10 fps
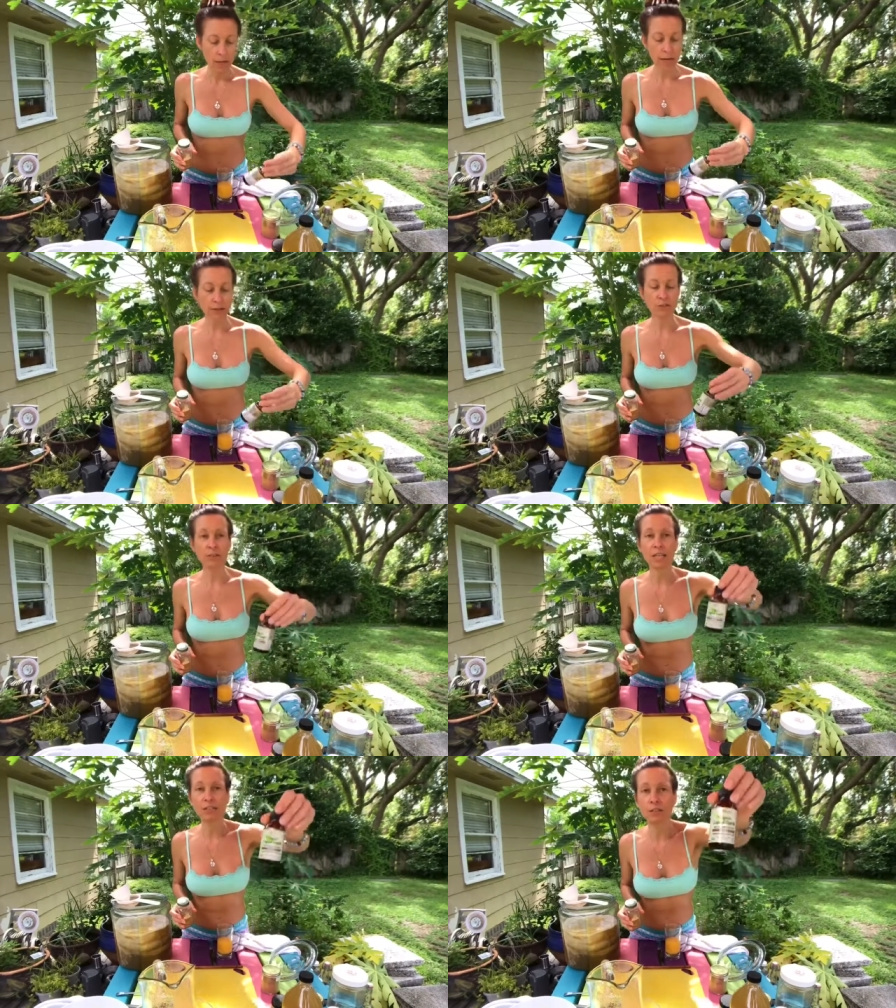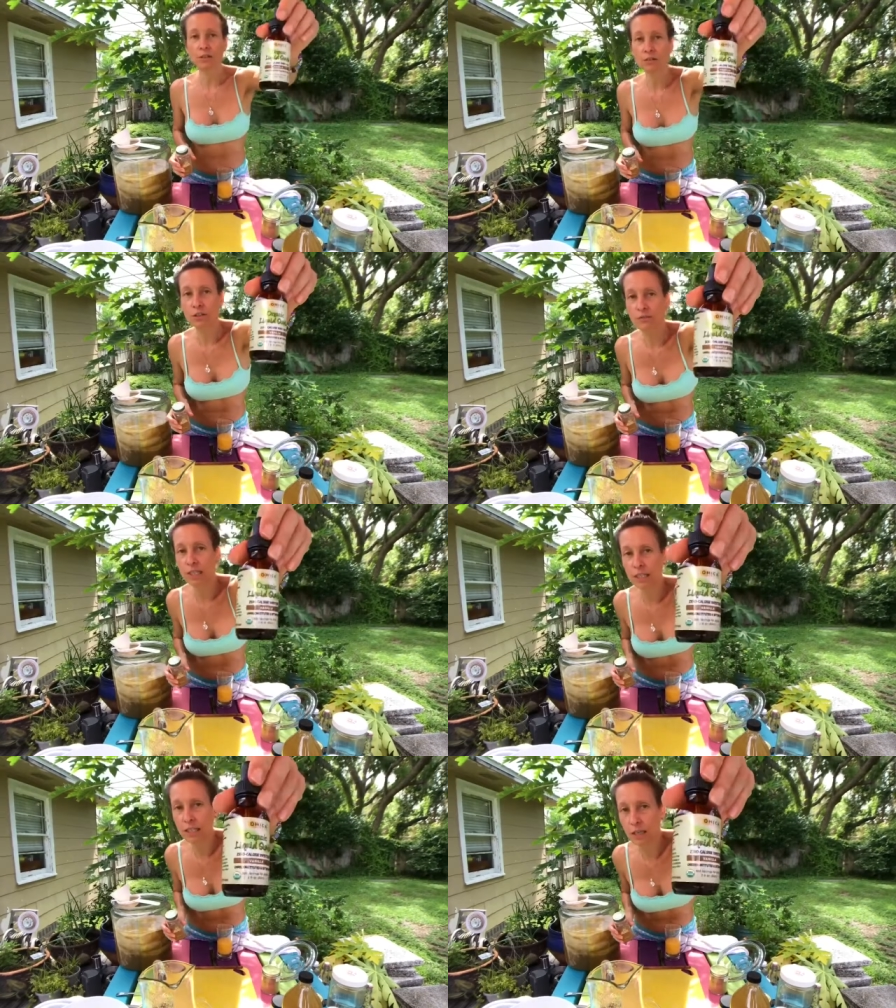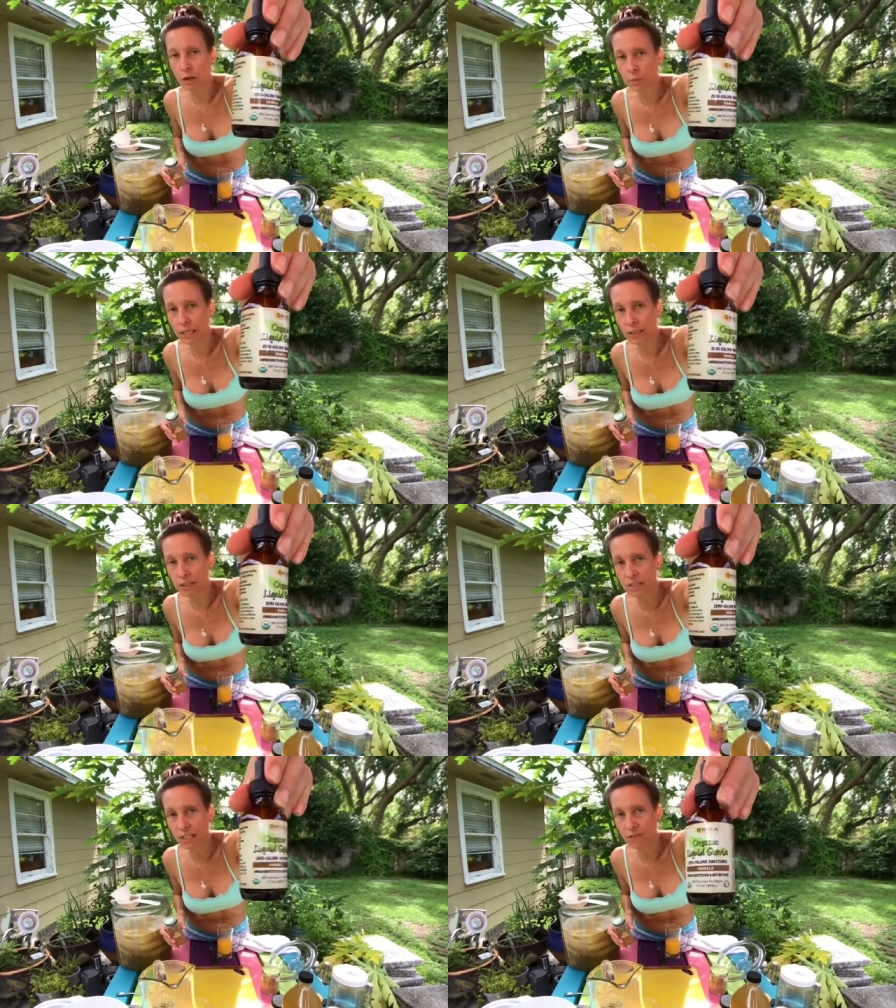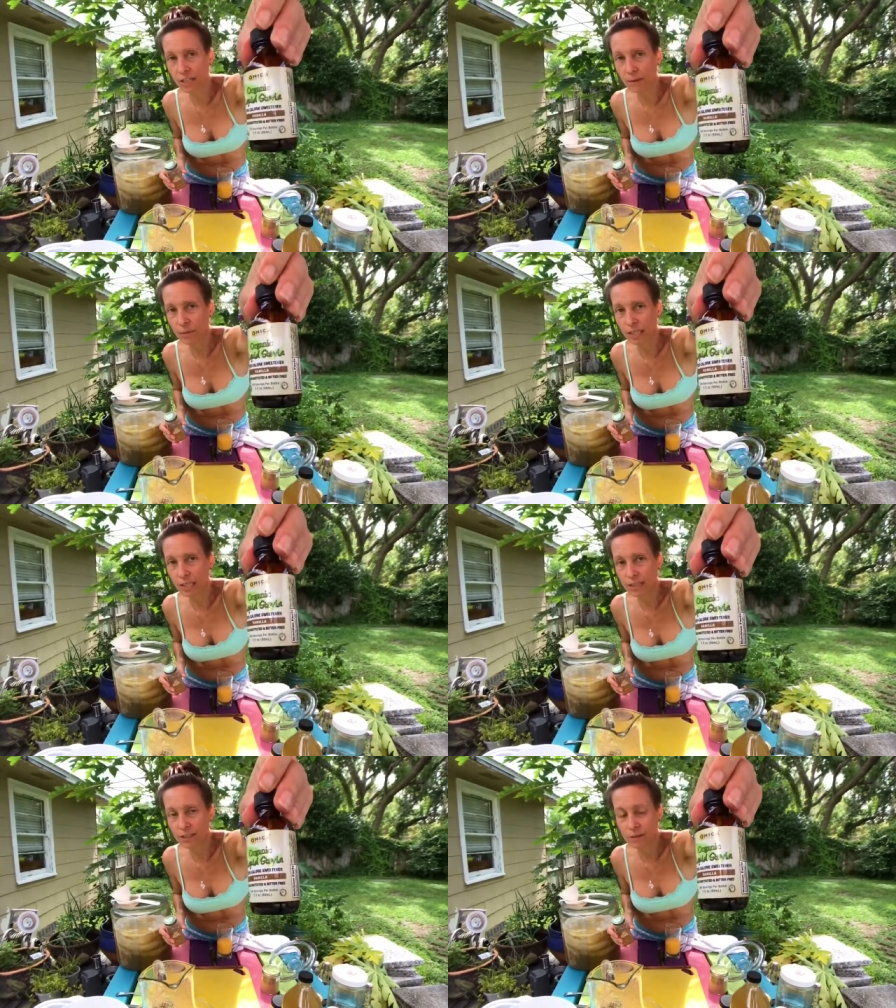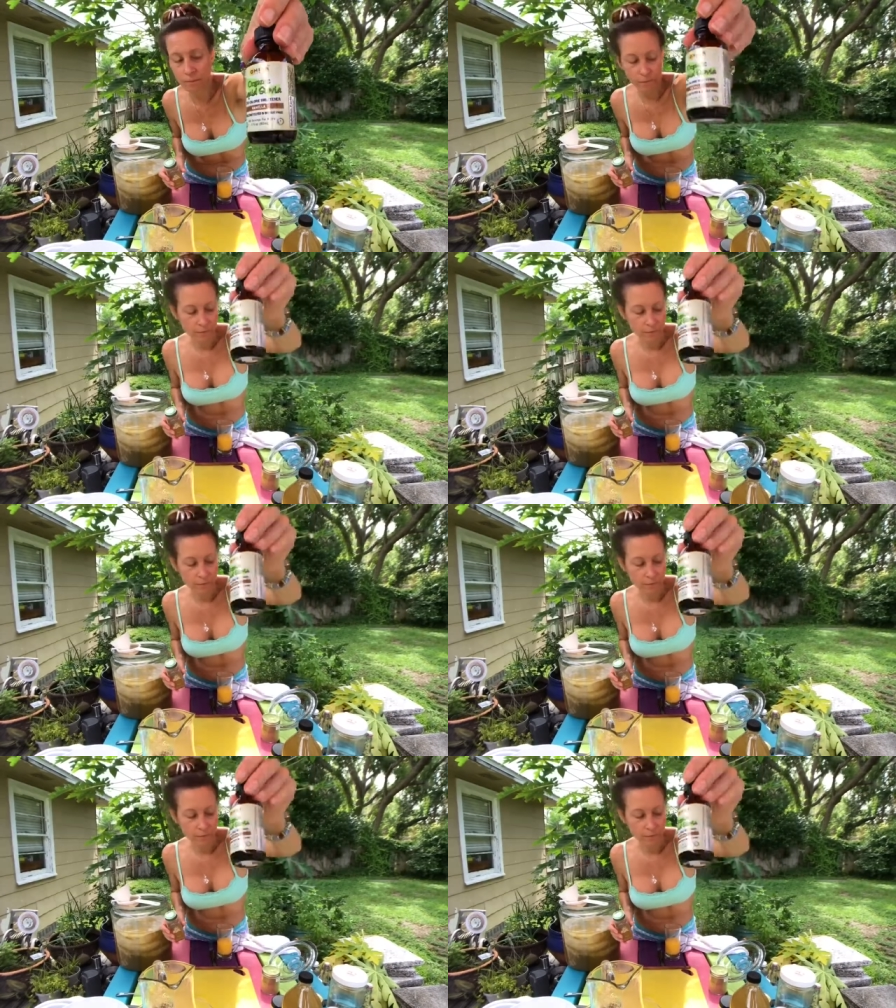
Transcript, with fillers: I also like to use the vanilla omica stevia because